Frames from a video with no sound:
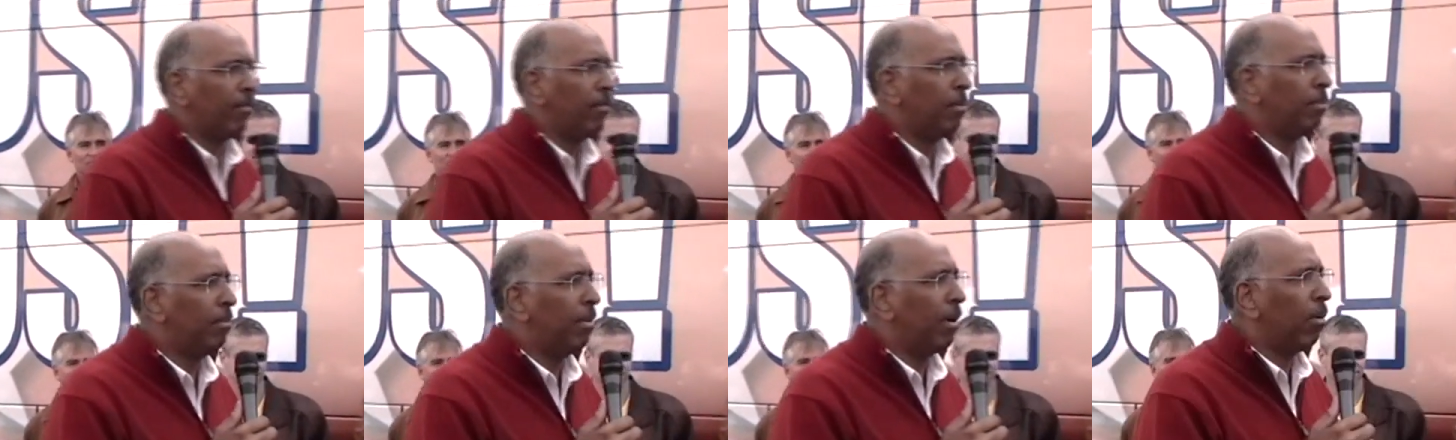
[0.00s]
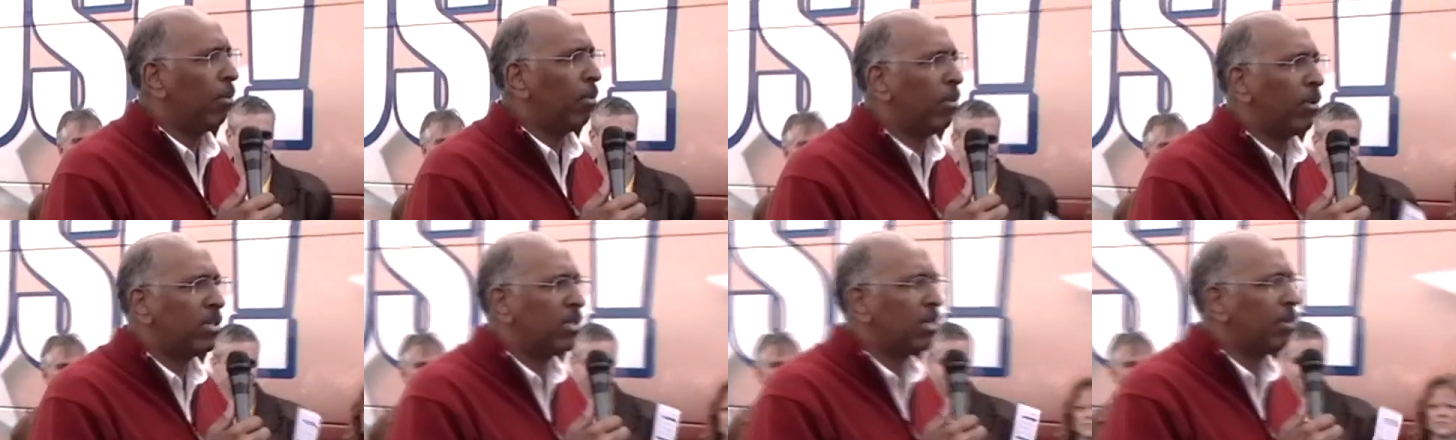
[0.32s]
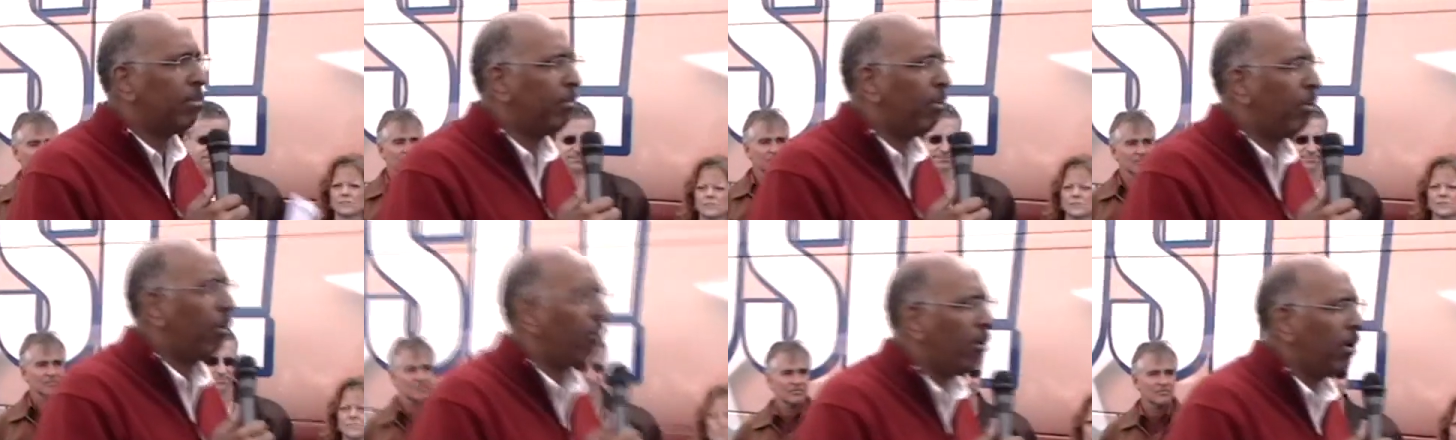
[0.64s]
Speaker 1: of it, but we're
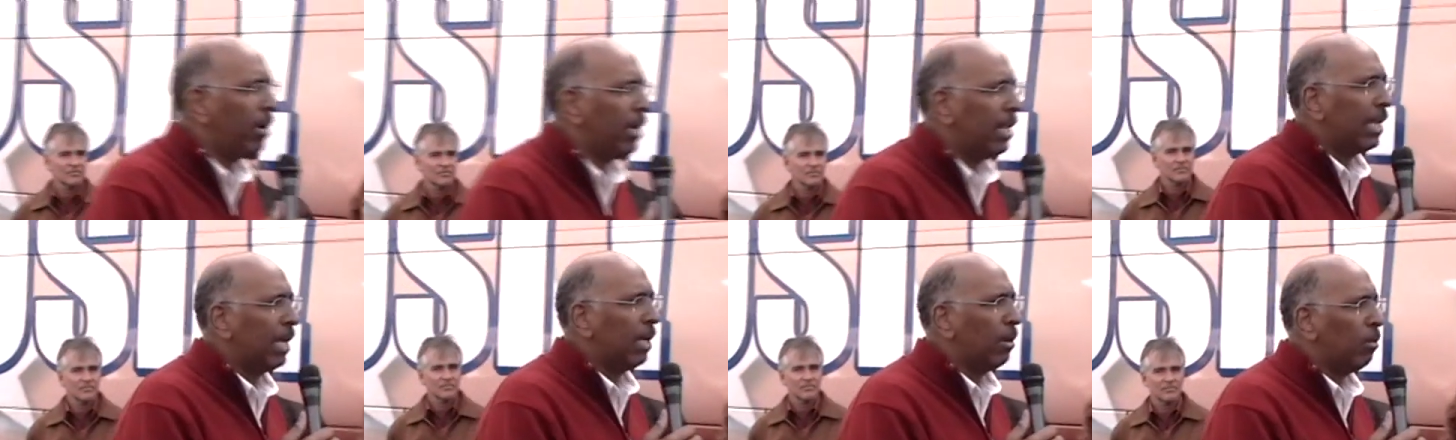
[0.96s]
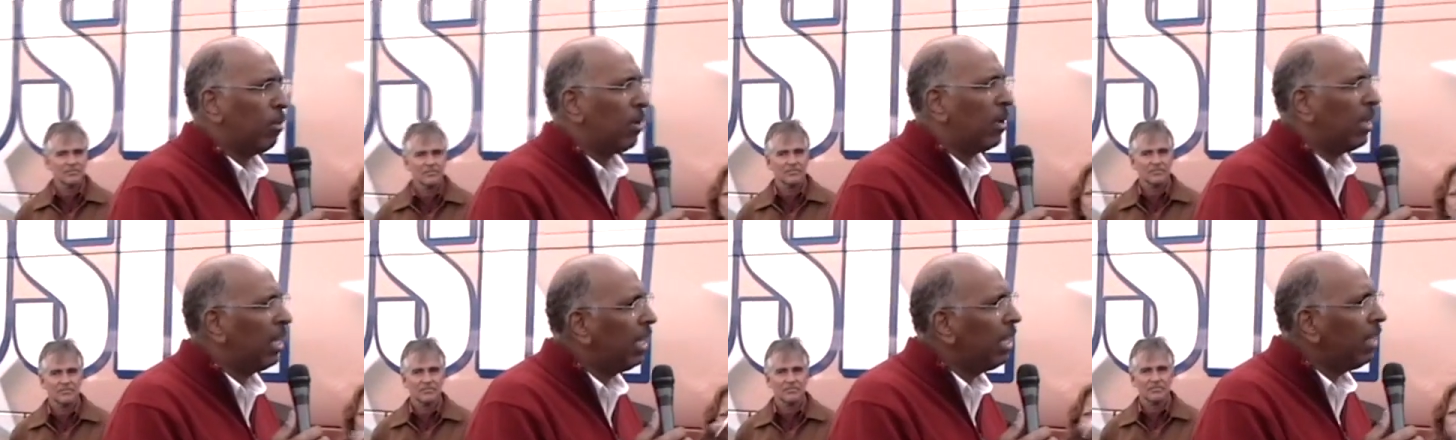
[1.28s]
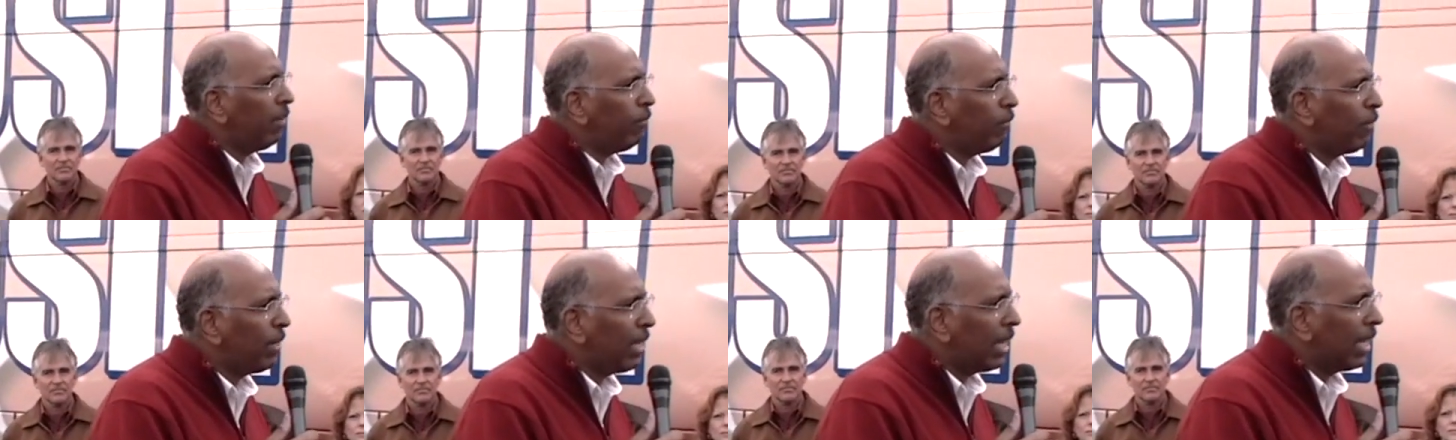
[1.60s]
supporting it. We're
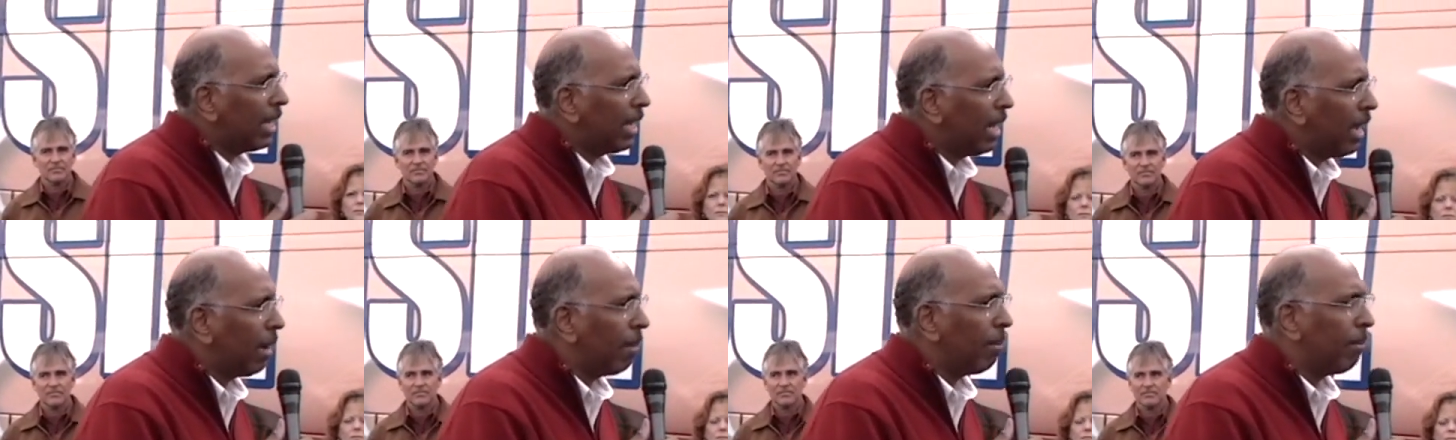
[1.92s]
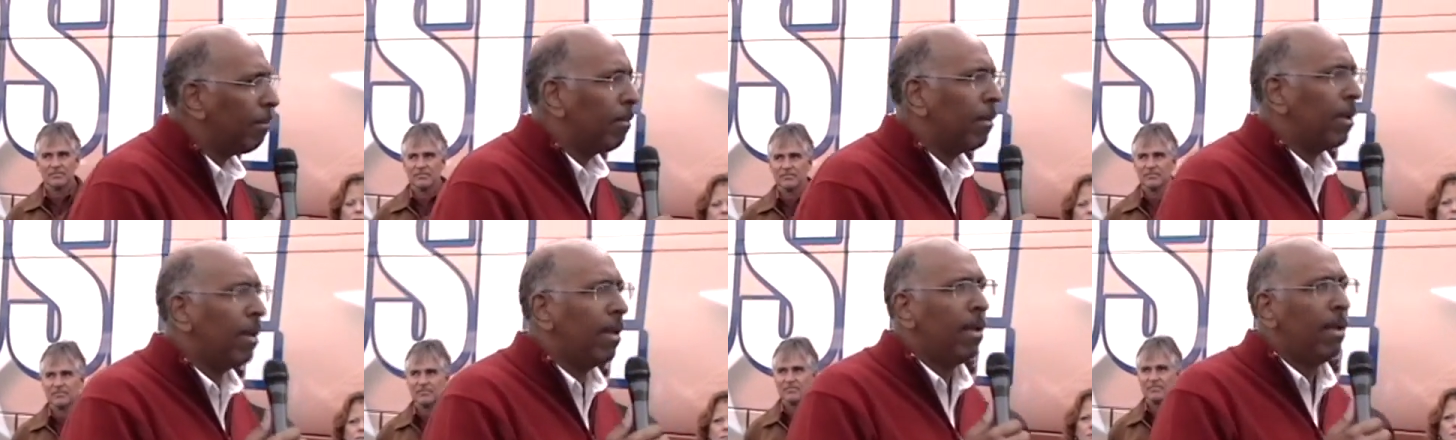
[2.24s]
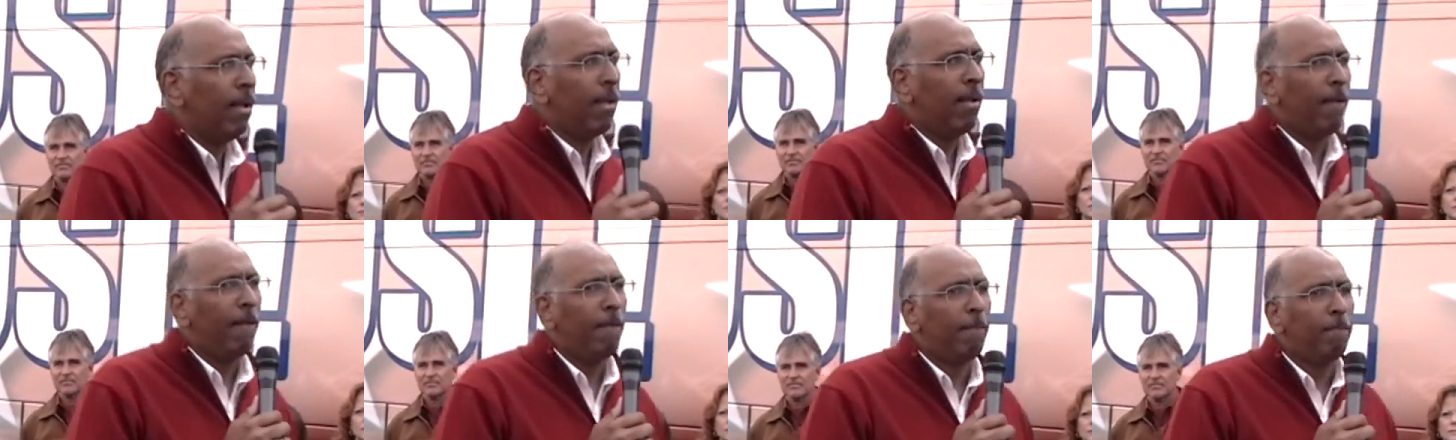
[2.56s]
lifting it up
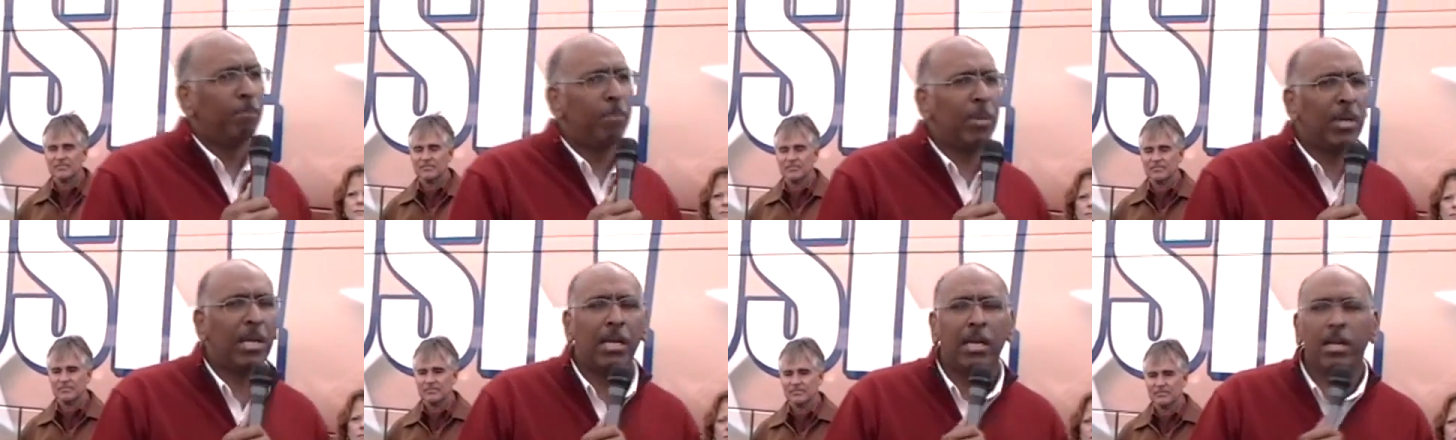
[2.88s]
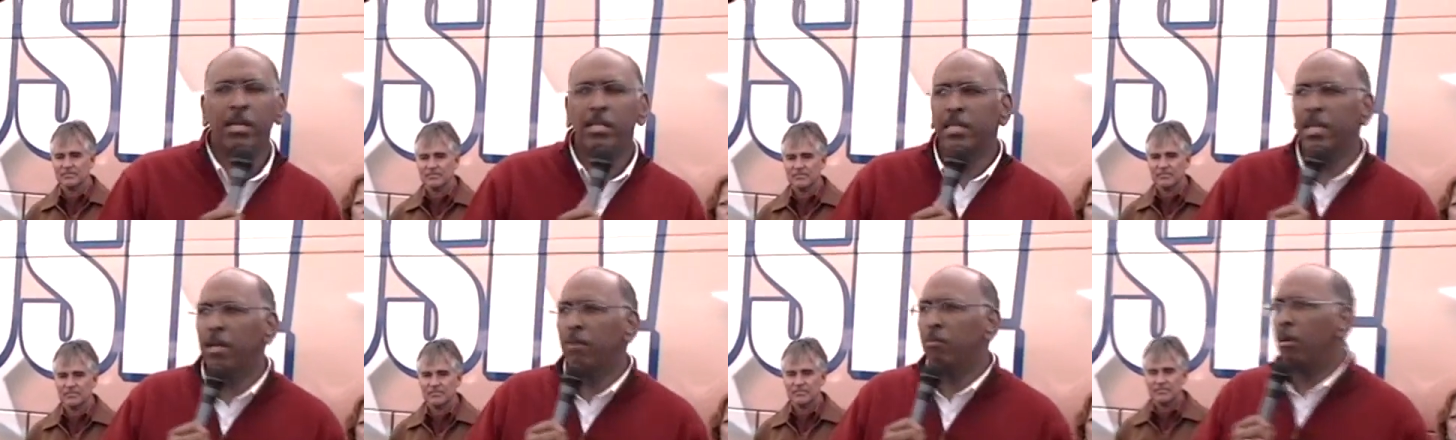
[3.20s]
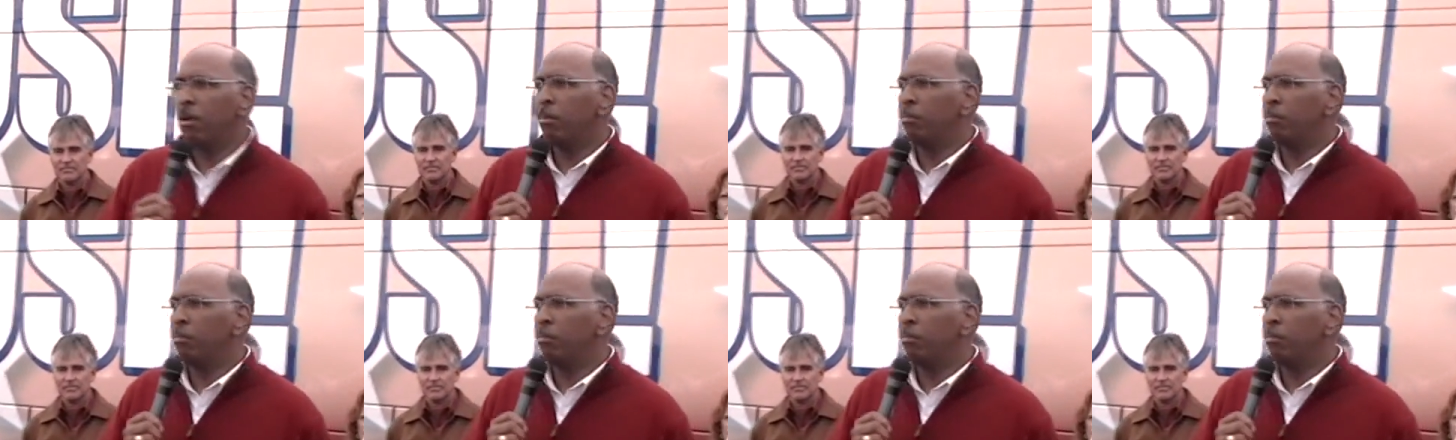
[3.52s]
because they